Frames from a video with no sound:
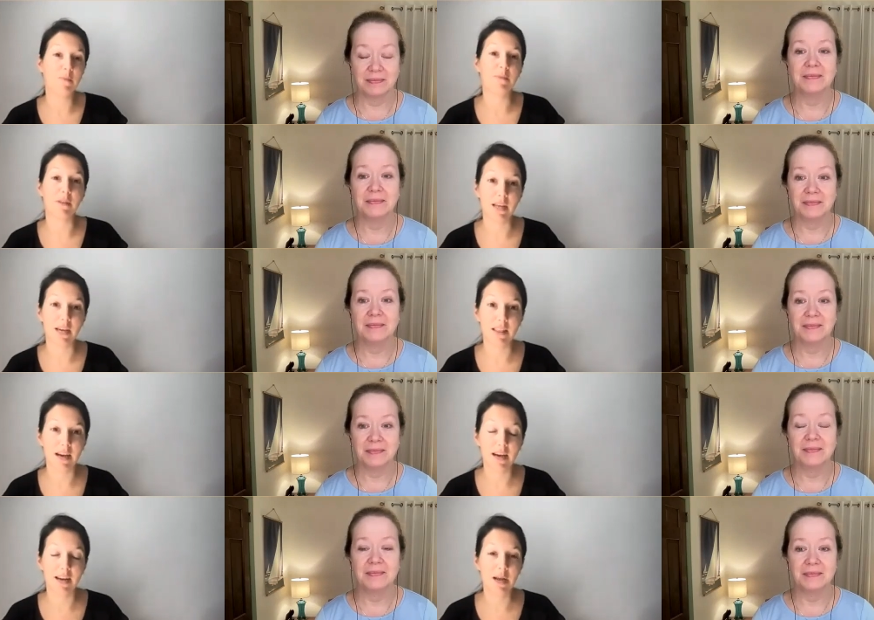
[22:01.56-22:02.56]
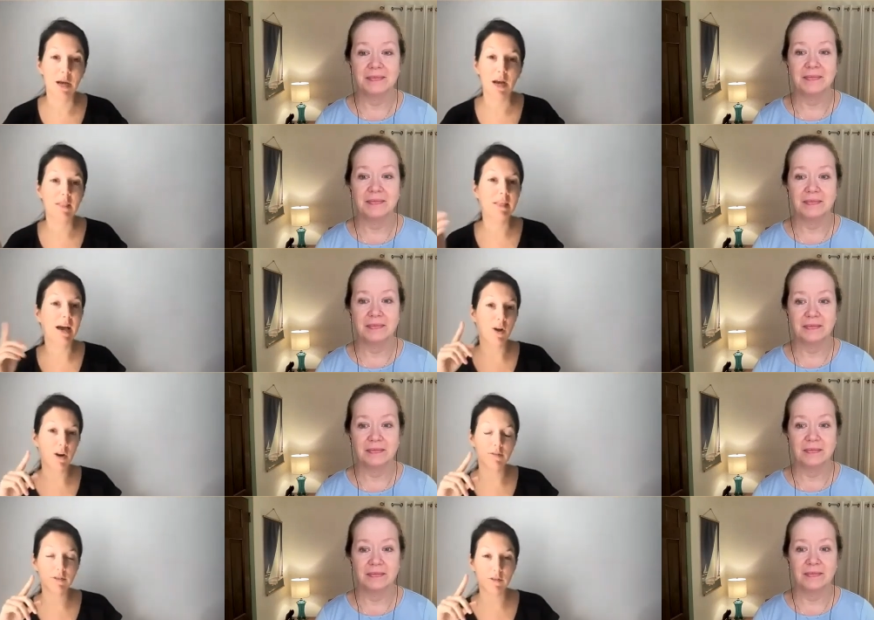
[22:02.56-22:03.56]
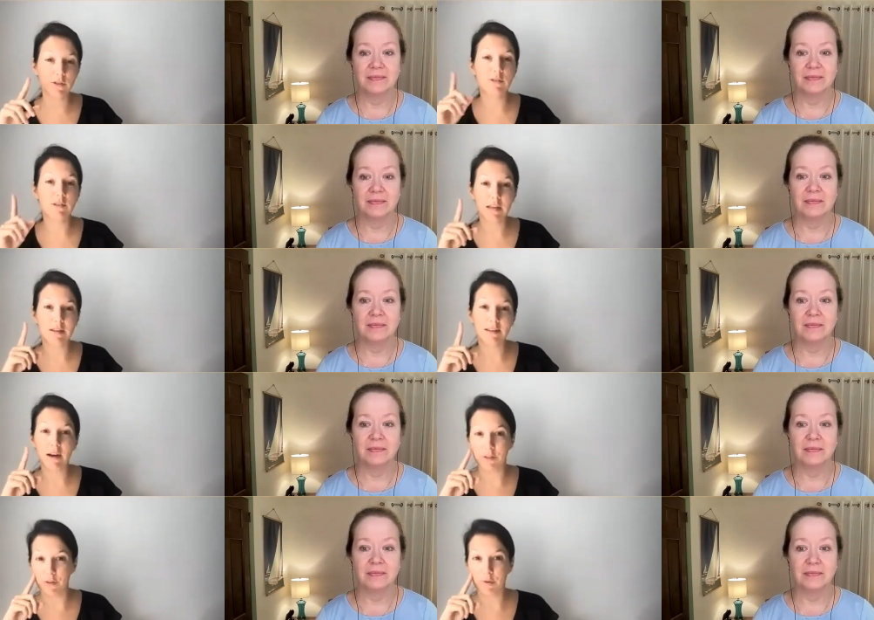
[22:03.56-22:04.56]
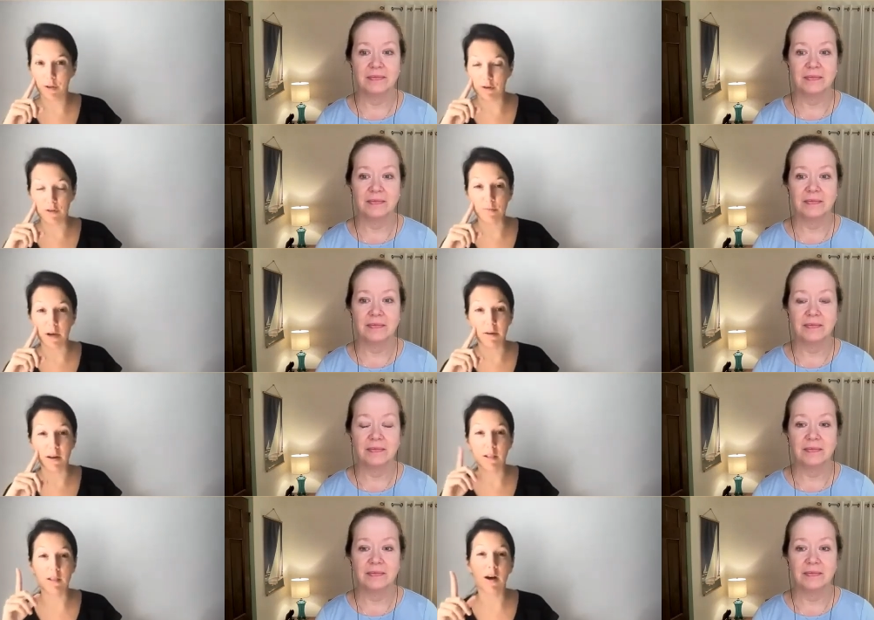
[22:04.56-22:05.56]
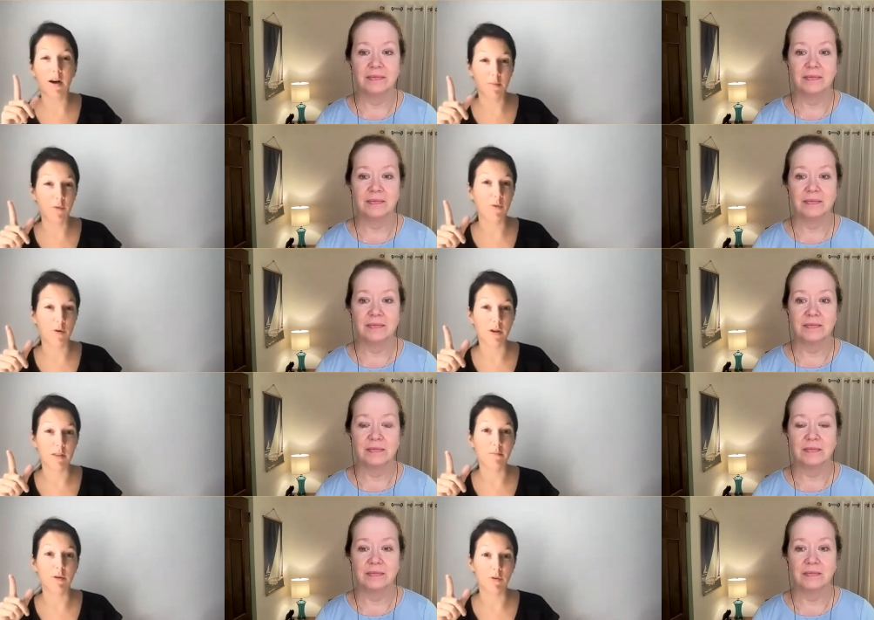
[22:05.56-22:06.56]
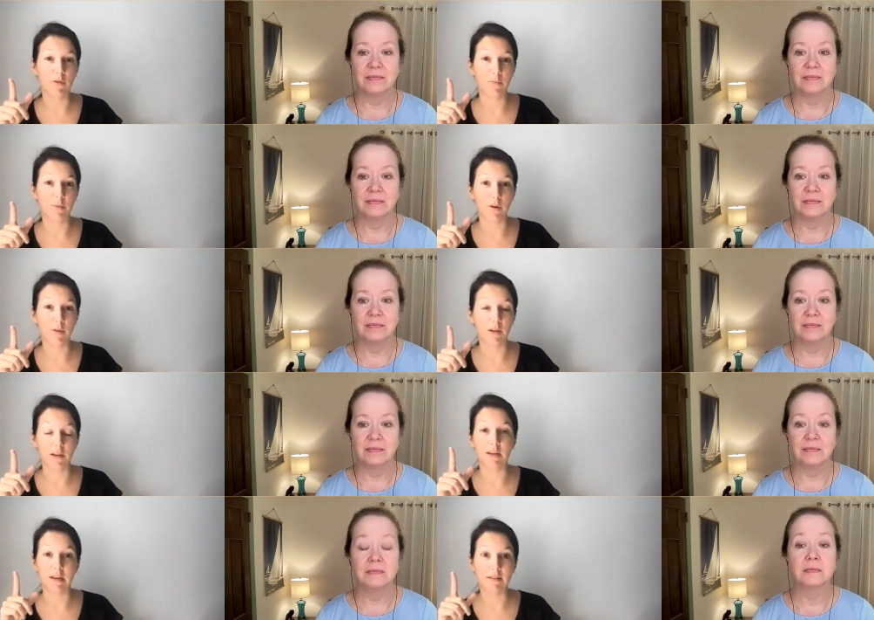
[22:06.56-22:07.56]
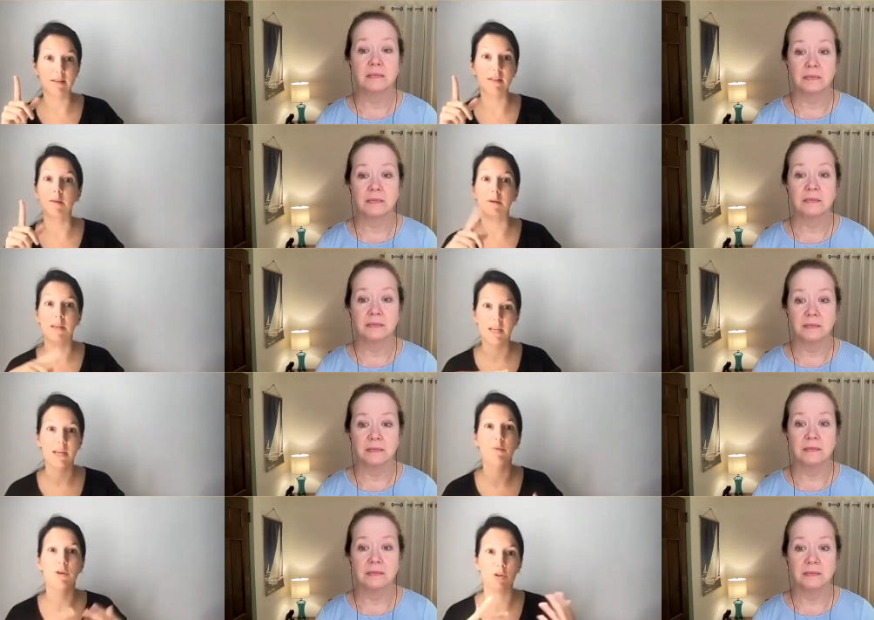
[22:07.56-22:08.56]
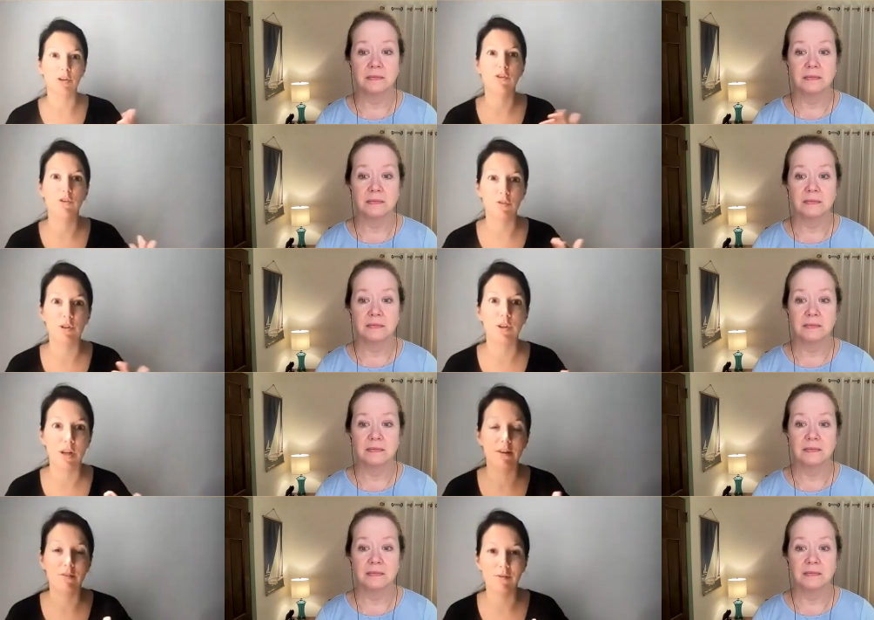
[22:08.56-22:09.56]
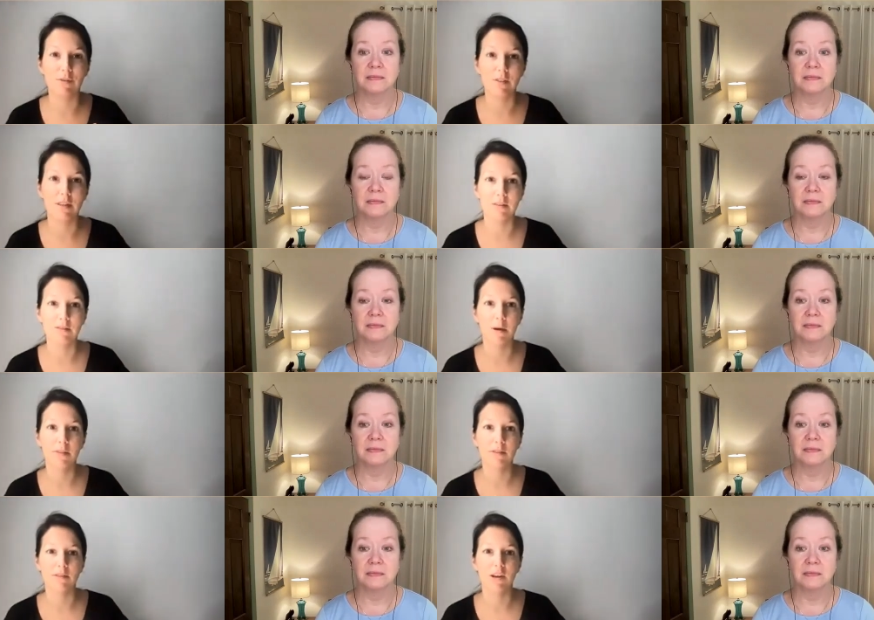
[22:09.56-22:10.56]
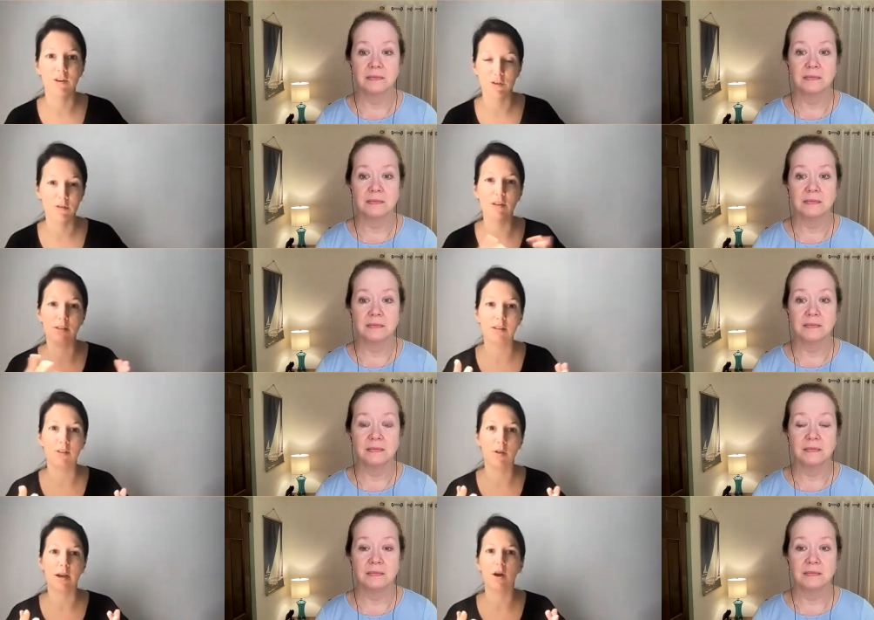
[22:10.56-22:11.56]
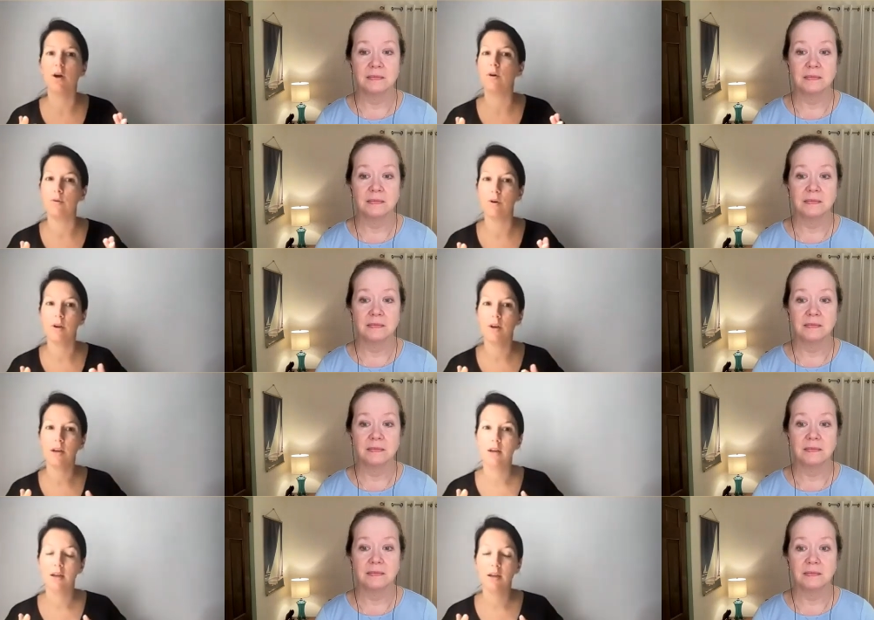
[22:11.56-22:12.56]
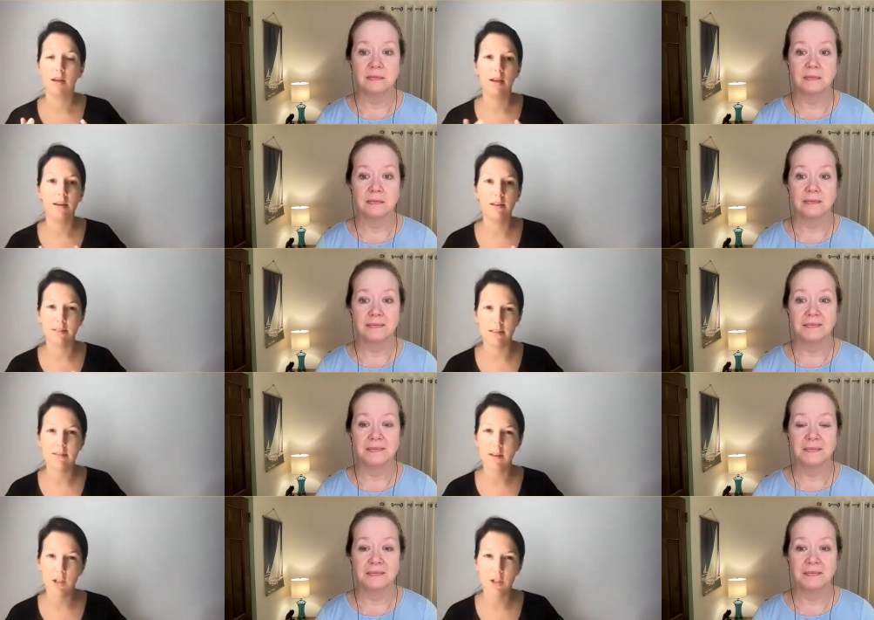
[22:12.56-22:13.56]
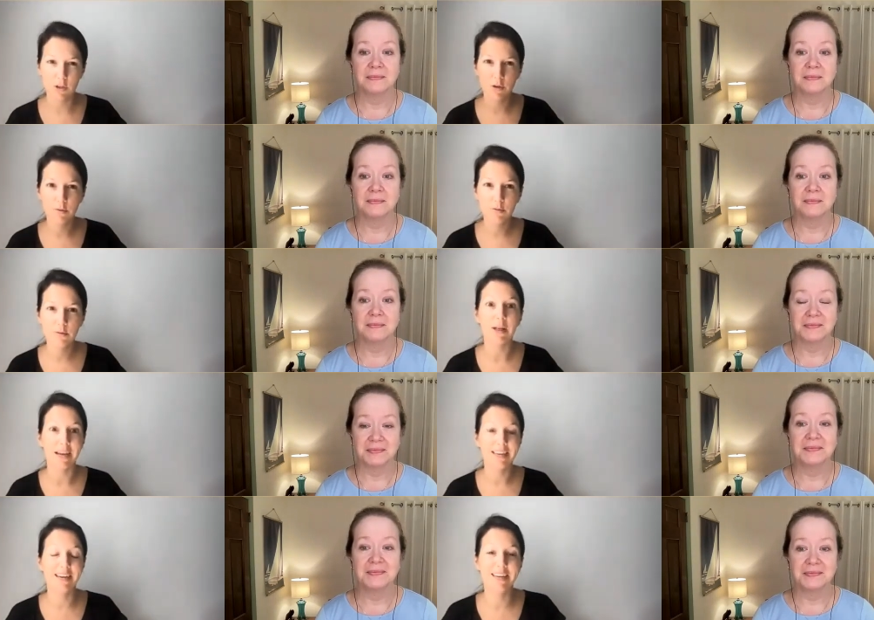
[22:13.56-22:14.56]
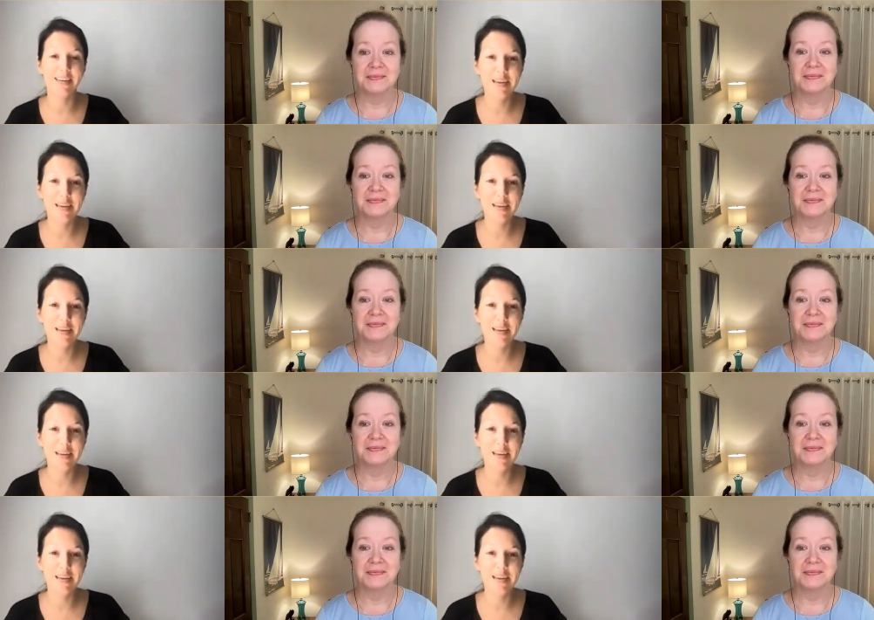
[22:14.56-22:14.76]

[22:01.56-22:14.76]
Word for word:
Speaker 1: or something like that, that also stands out in the reader's mind a lot more in the middle of the book than it does in the beginning when you're introducing a lot of different things about this character. And suddenly they're like, oh, is this a clue? Like,